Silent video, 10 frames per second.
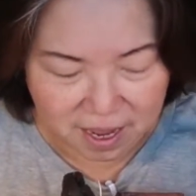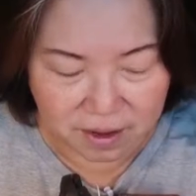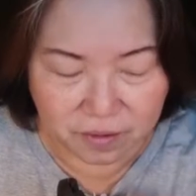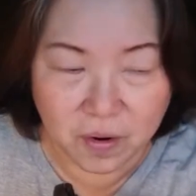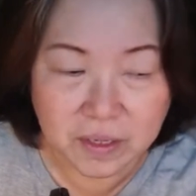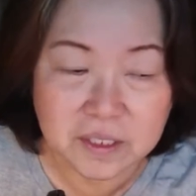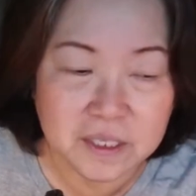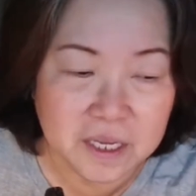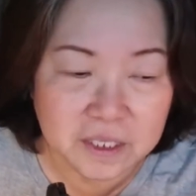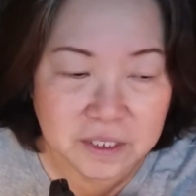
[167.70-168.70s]
One
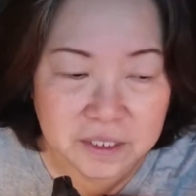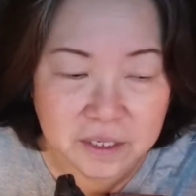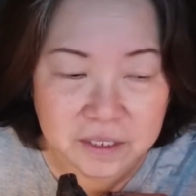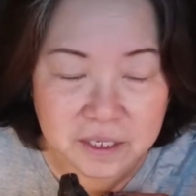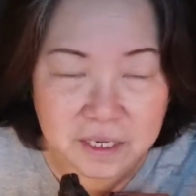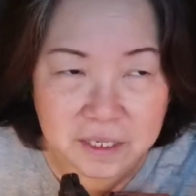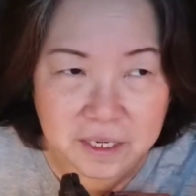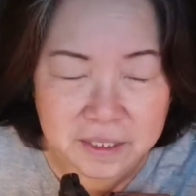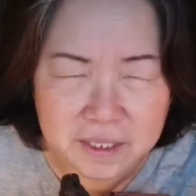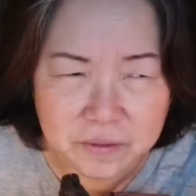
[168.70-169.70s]
stage,
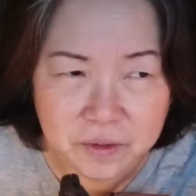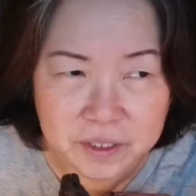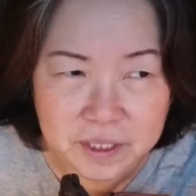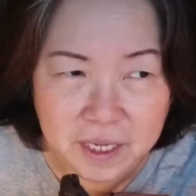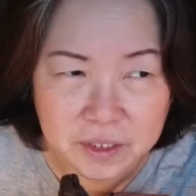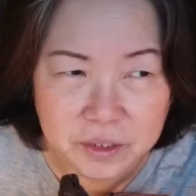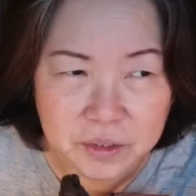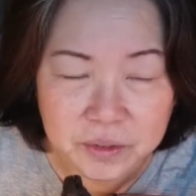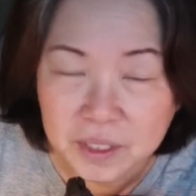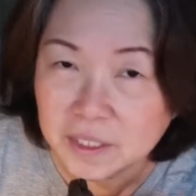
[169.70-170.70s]
I think it was like
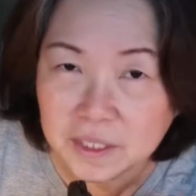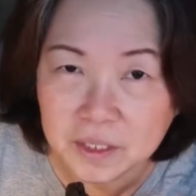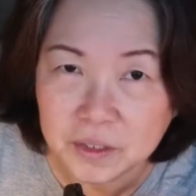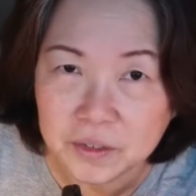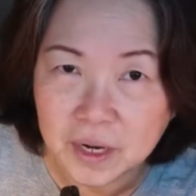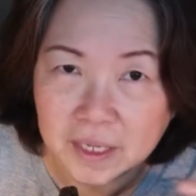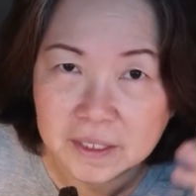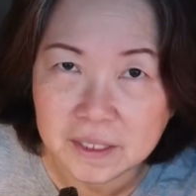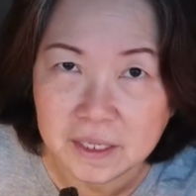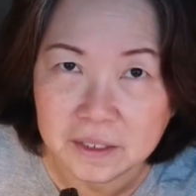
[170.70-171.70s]
2 years ago, I
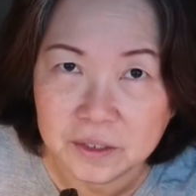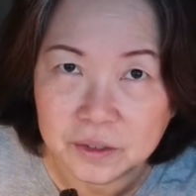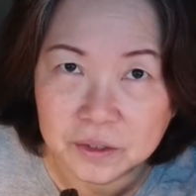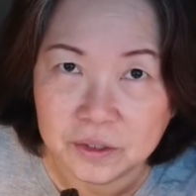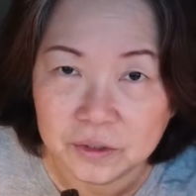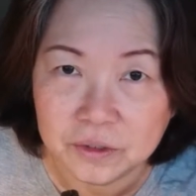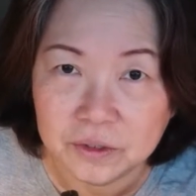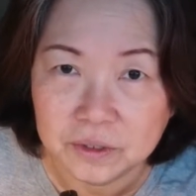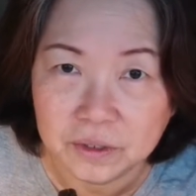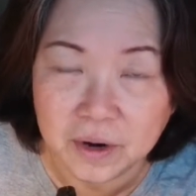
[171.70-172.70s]
started to
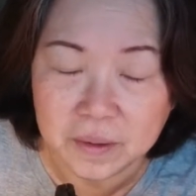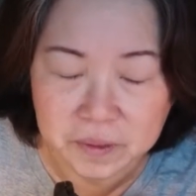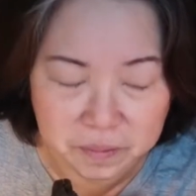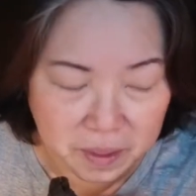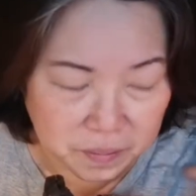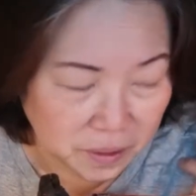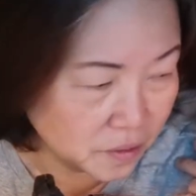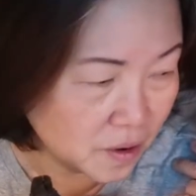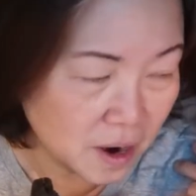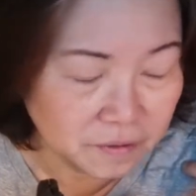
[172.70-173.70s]
do crepe paper
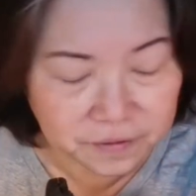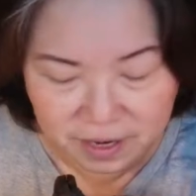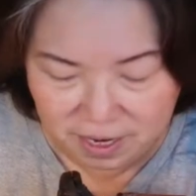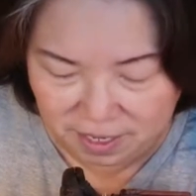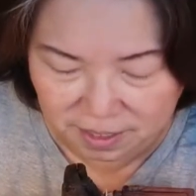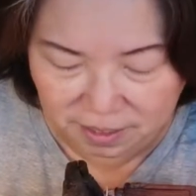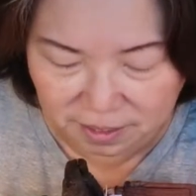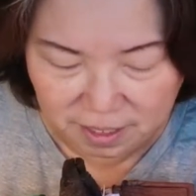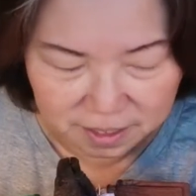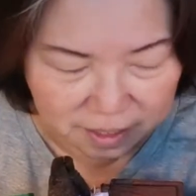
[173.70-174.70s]
craft,
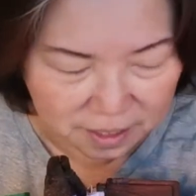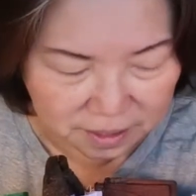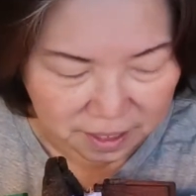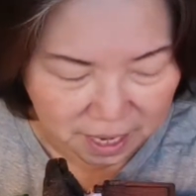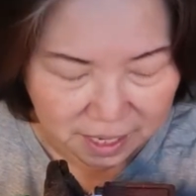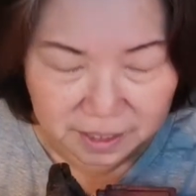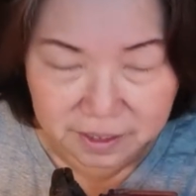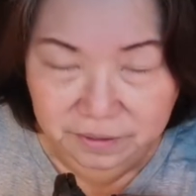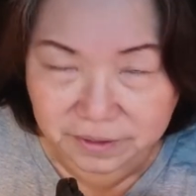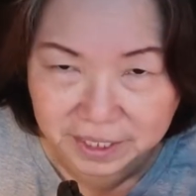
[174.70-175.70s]
and
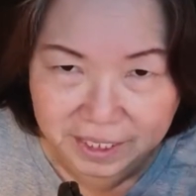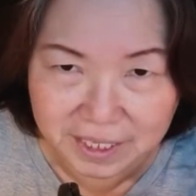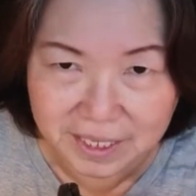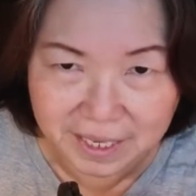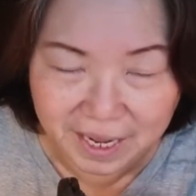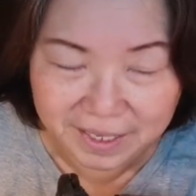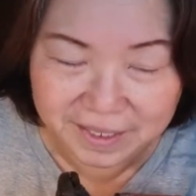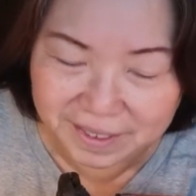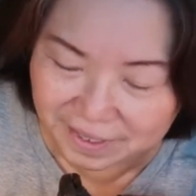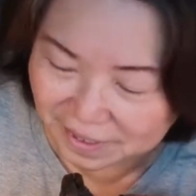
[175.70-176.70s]
I really like
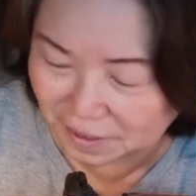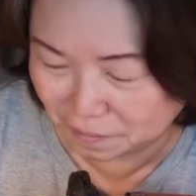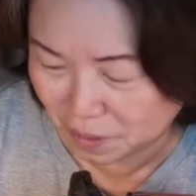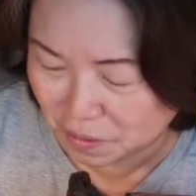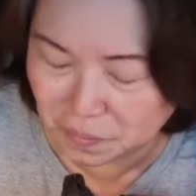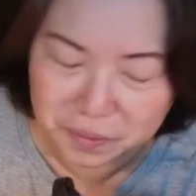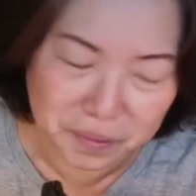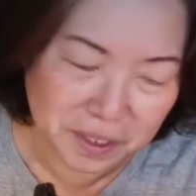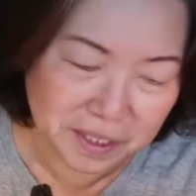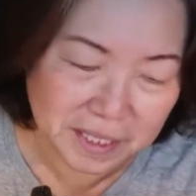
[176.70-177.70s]
this paper
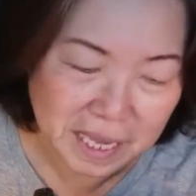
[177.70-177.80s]
because